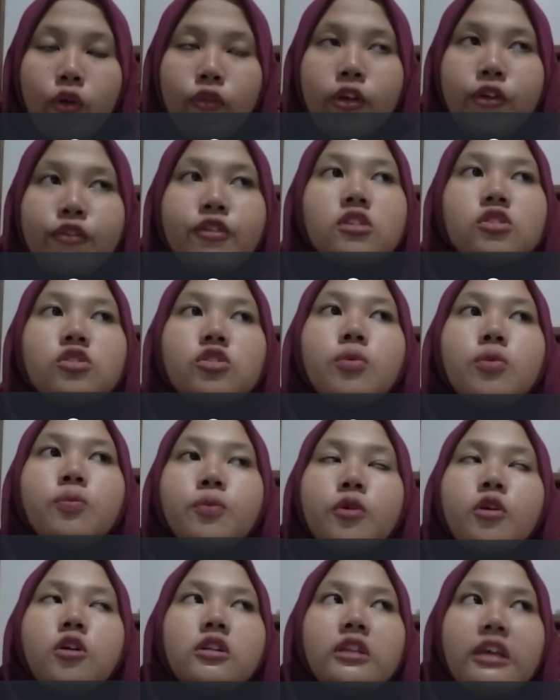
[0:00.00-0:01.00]
We feel so
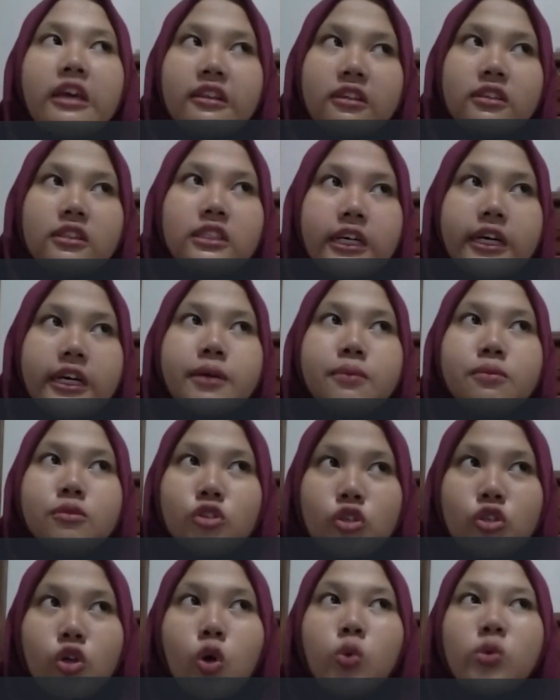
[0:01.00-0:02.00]
bored at the time,
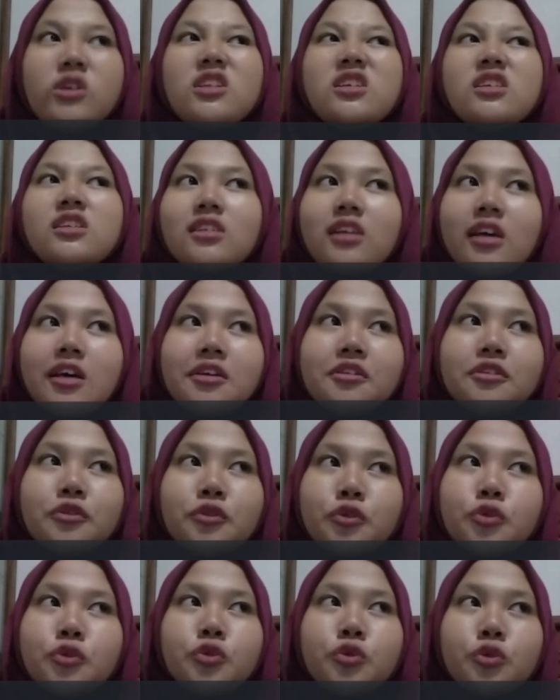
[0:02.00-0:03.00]
so we decided
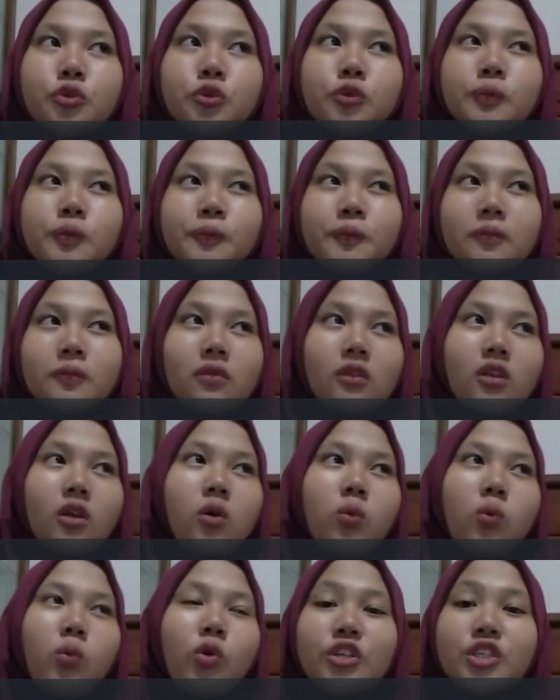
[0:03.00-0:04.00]
to
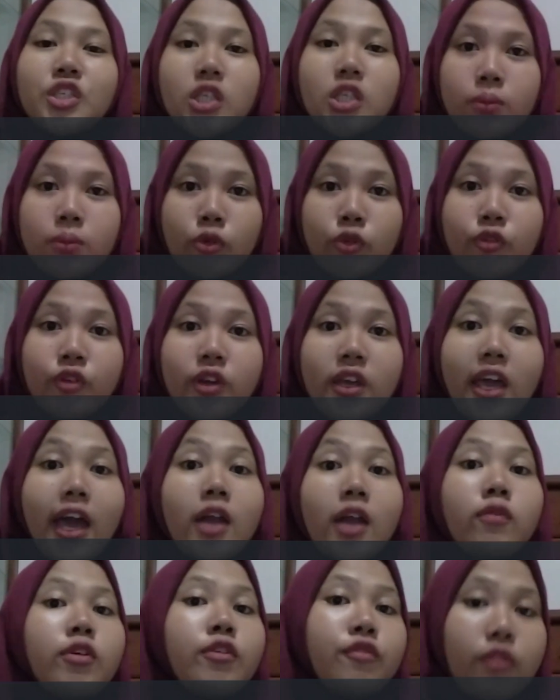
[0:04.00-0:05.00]
watch a movie
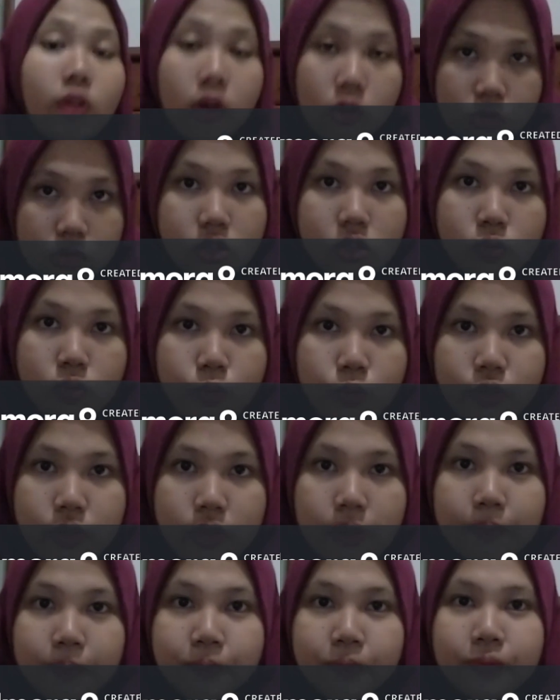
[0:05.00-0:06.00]
and we found this
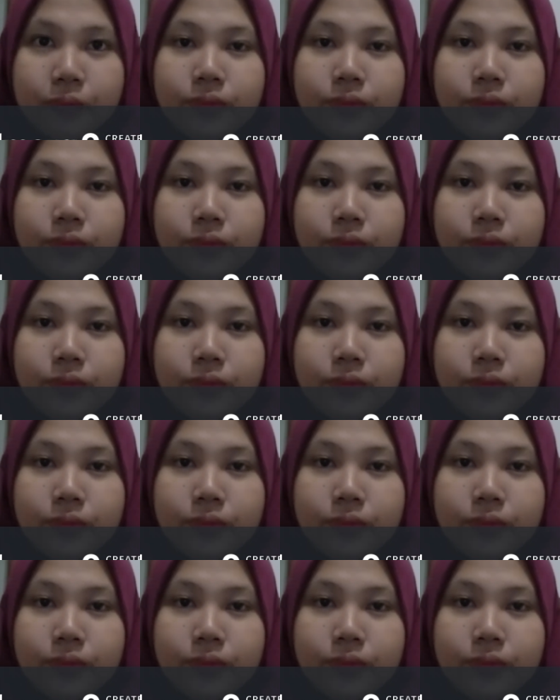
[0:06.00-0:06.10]
movie.